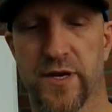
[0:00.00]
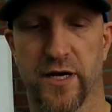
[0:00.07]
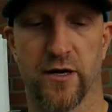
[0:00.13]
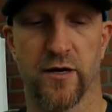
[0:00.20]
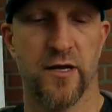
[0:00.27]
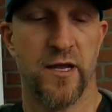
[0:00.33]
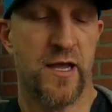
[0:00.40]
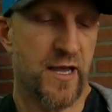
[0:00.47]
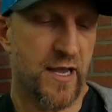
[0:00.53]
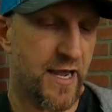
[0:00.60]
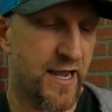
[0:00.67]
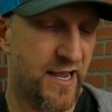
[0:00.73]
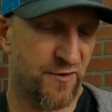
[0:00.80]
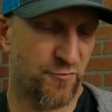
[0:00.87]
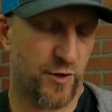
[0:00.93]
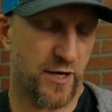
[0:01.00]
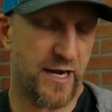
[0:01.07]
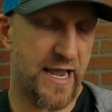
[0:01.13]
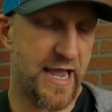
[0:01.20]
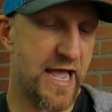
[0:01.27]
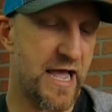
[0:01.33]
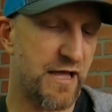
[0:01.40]
here, and what
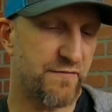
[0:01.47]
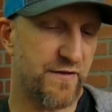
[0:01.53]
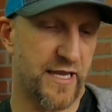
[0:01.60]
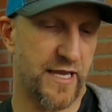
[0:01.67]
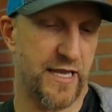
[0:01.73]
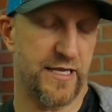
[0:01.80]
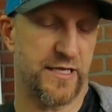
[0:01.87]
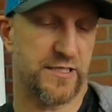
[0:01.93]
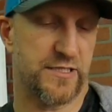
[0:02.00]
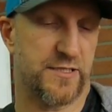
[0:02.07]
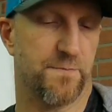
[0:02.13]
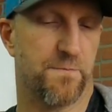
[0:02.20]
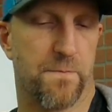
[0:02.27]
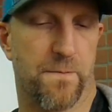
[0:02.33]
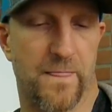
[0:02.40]
I have is,